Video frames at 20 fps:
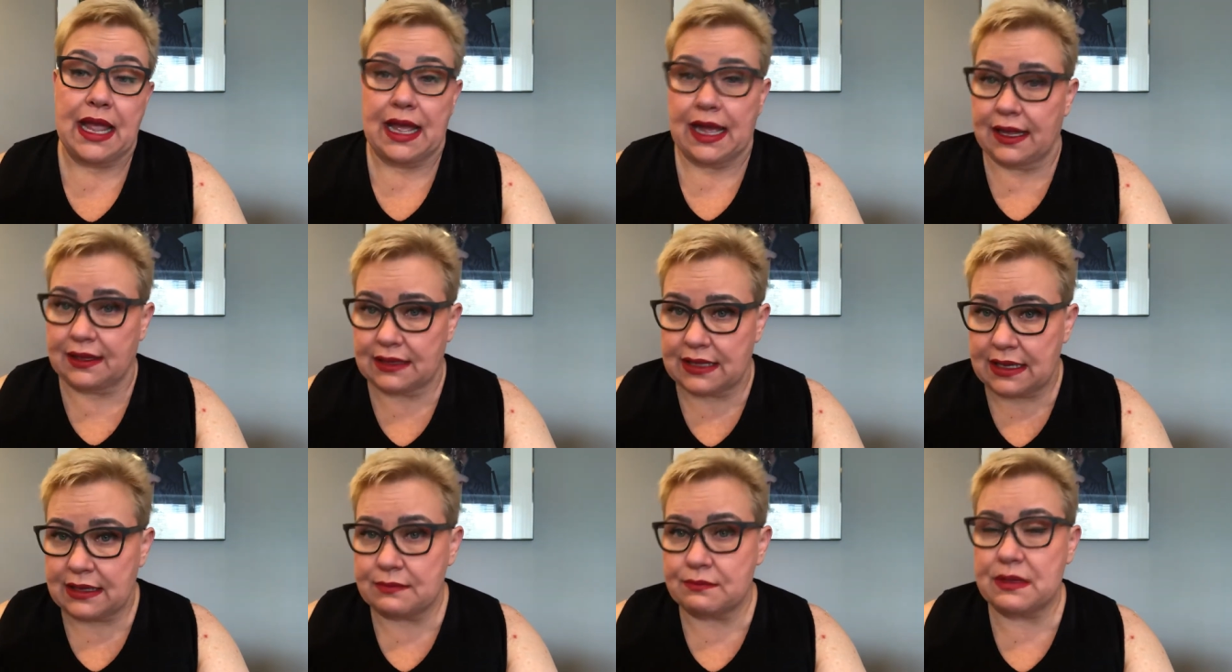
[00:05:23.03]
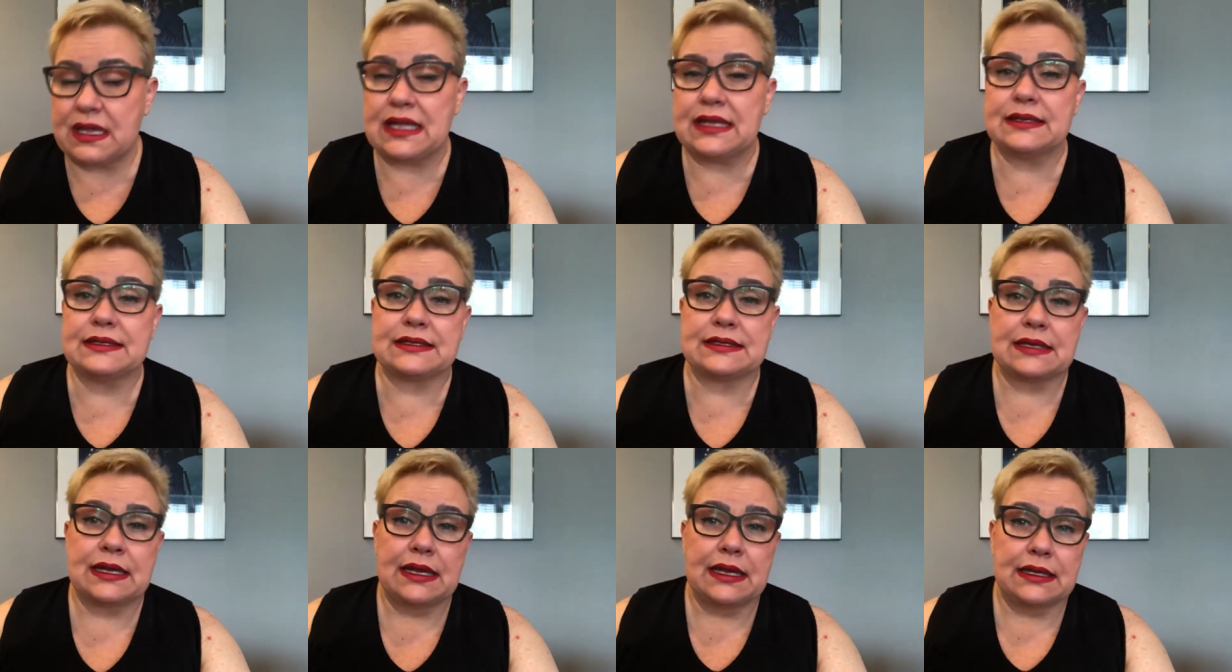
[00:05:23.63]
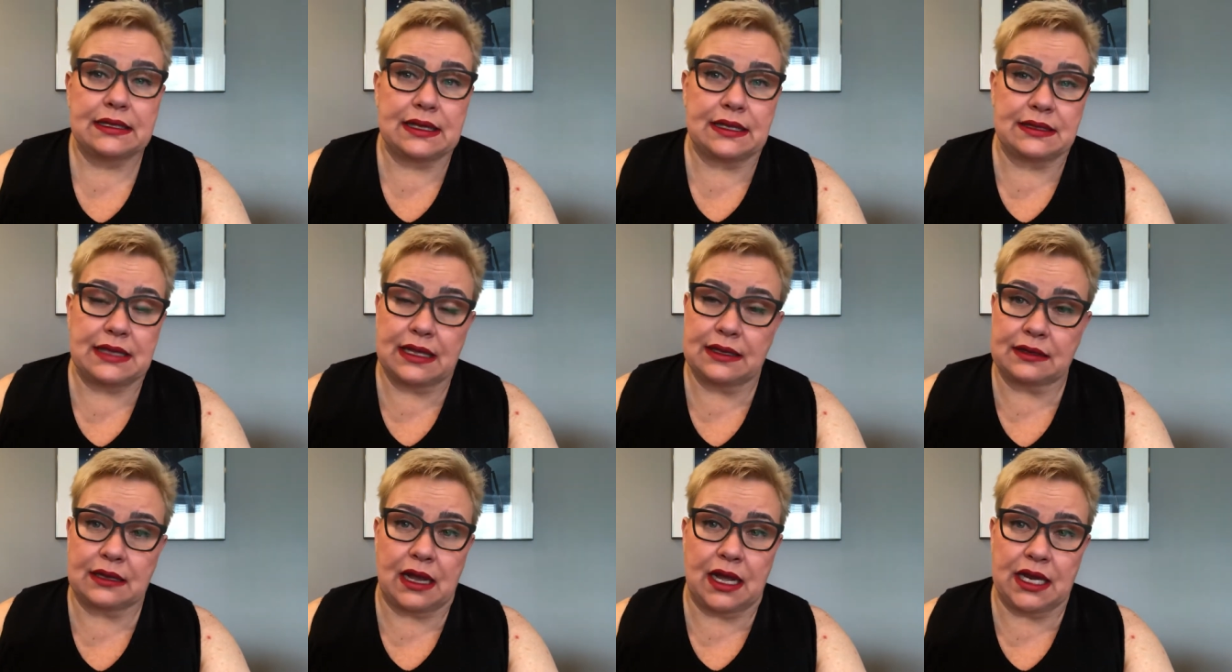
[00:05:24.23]
And that means that
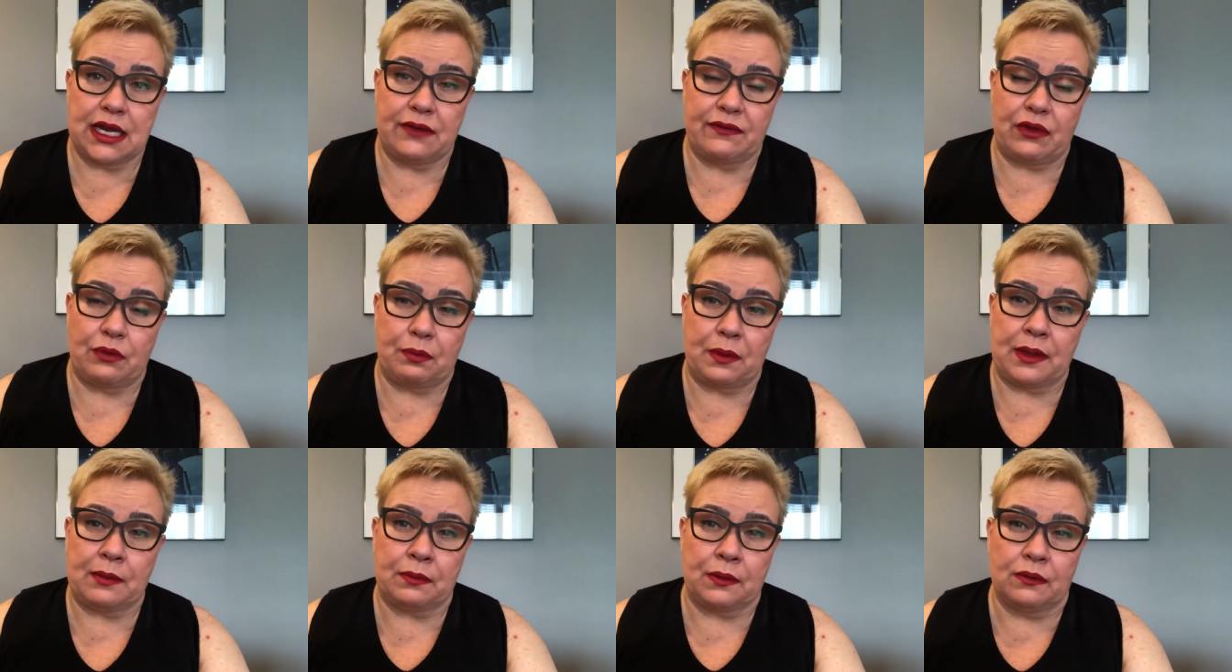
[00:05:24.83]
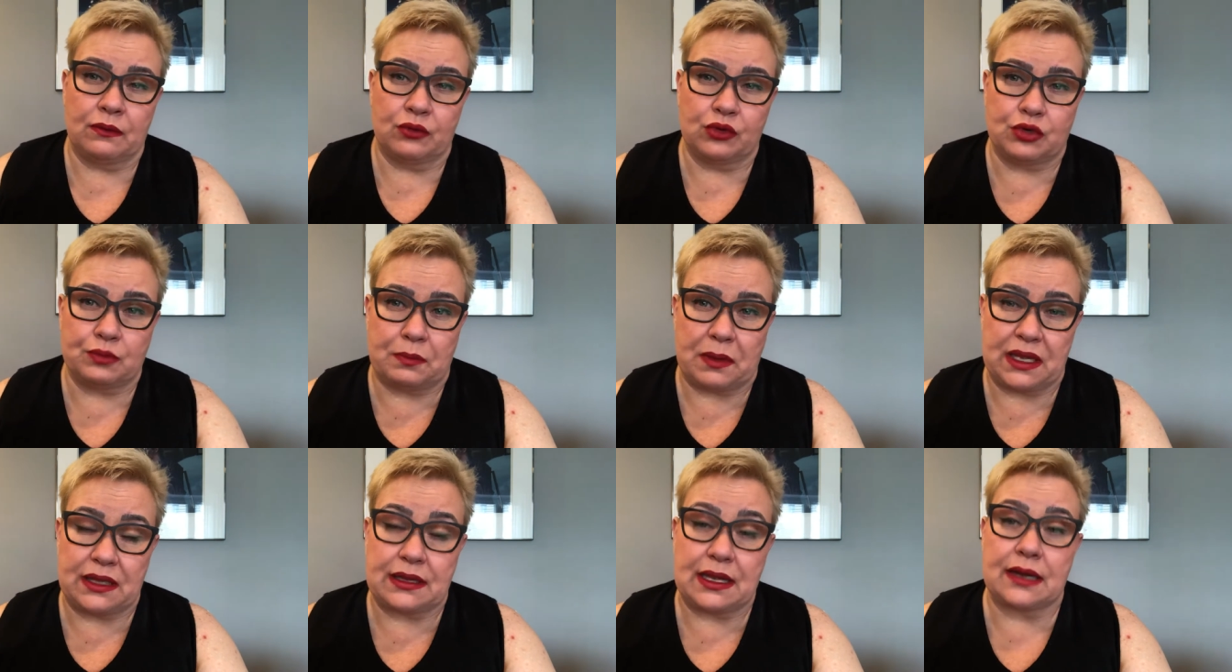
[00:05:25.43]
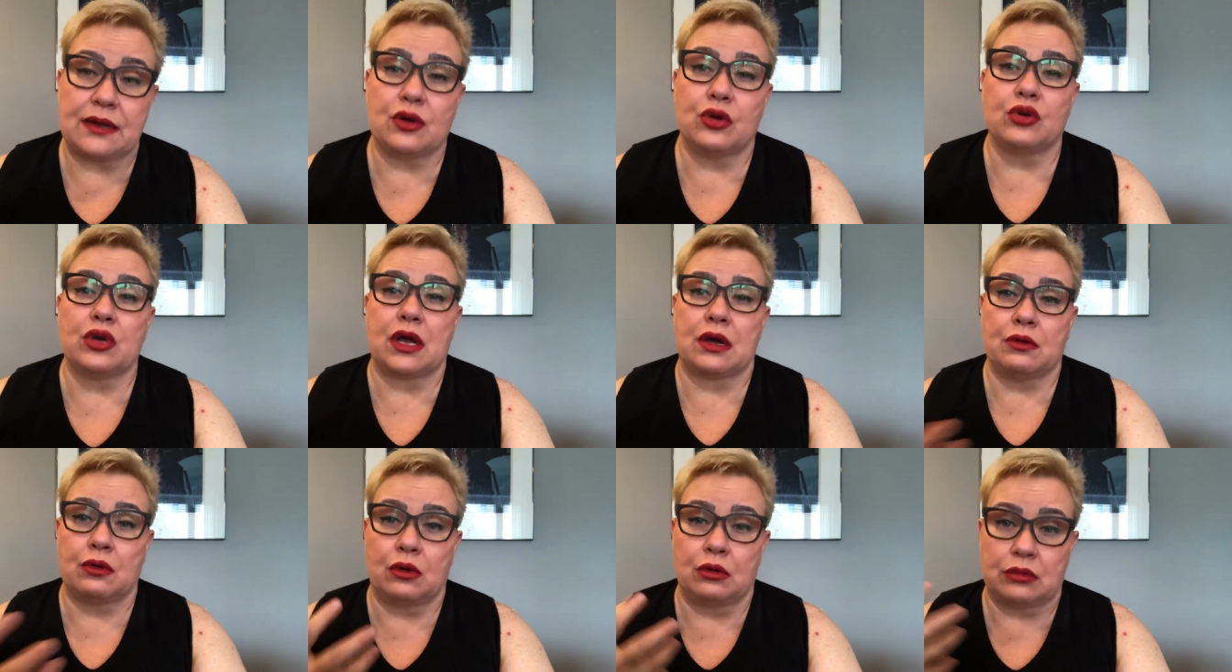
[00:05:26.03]
that kind of a people would be then on
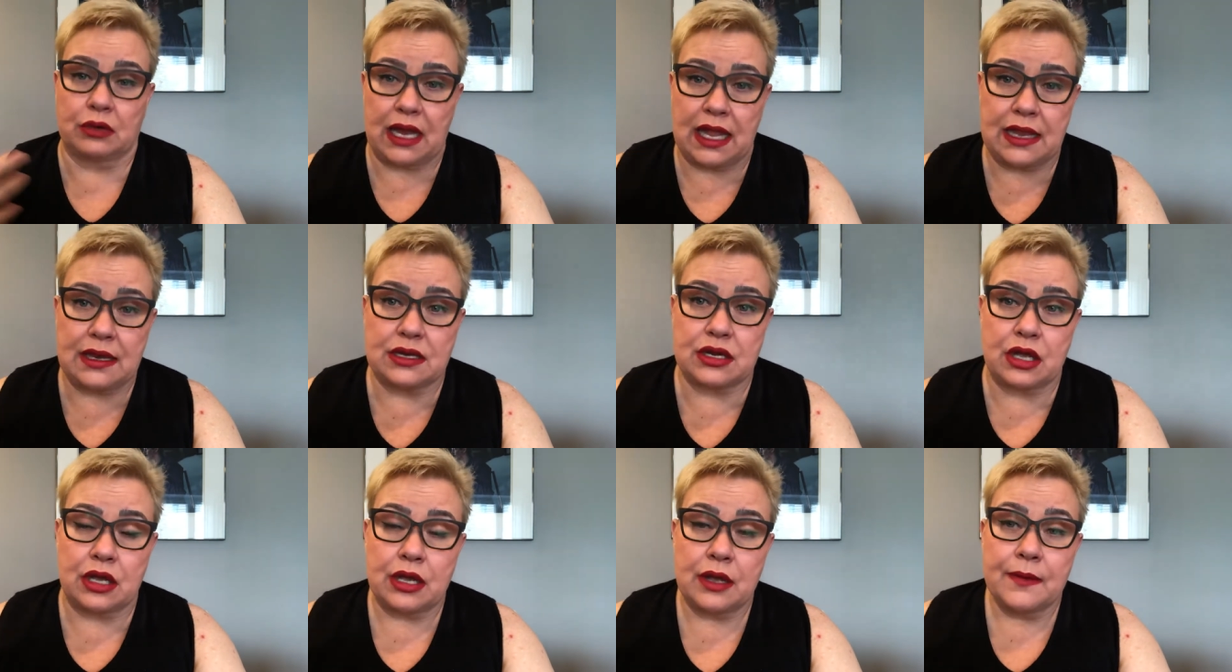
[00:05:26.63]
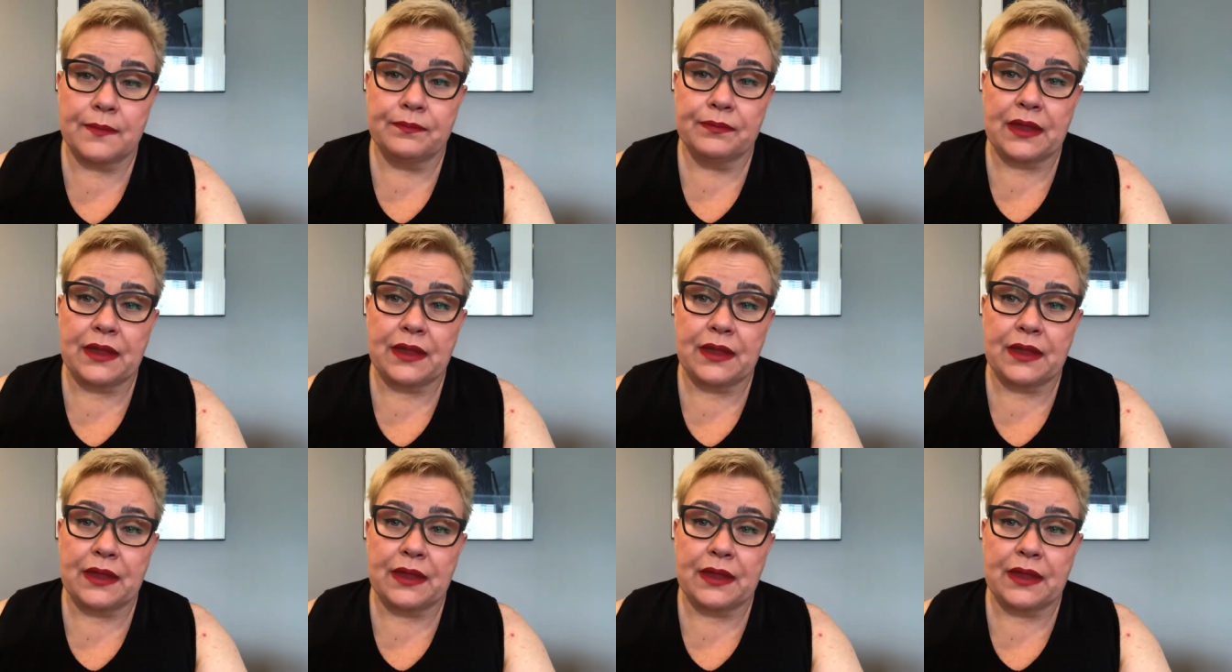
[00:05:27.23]
our radar,